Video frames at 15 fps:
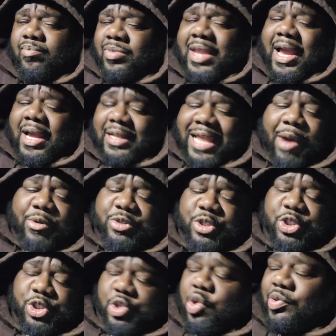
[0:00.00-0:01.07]
Nah, that was
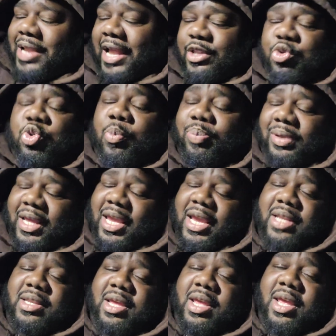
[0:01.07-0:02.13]
a Shawn that knew the
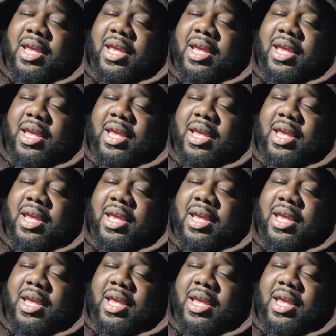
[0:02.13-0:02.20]
plan,